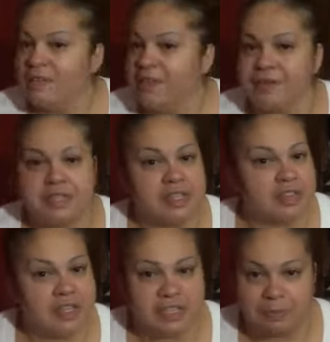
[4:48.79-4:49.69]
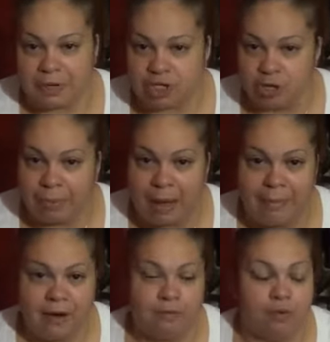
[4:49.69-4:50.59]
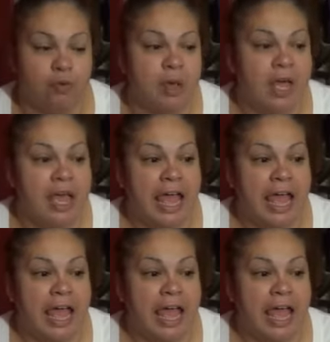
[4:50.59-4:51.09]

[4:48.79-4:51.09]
there is nothing special about my room